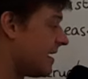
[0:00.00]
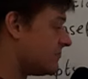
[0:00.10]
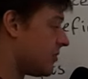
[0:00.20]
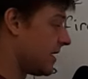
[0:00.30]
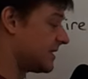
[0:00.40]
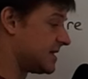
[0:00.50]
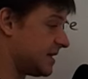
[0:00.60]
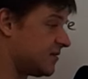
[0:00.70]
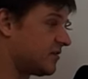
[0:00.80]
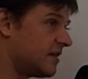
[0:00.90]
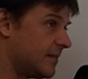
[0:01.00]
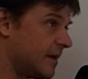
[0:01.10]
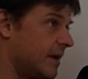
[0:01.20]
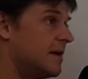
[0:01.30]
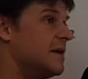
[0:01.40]
And rioting is
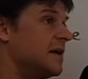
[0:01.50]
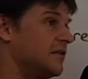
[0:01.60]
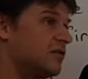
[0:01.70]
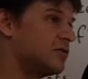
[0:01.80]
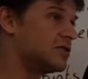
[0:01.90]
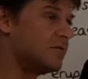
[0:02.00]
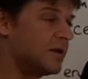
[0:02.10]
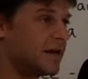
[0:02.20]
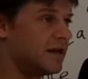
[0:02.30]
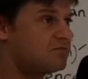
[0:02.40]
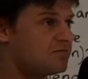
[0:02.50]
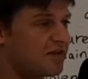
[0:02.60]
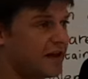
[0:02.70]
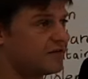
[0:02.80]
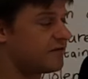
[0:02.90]
similar. It's usually when they're
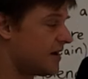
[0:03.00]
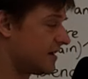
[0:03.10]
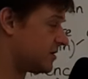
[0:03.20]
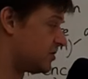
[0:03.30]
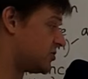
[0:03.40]
setting fire to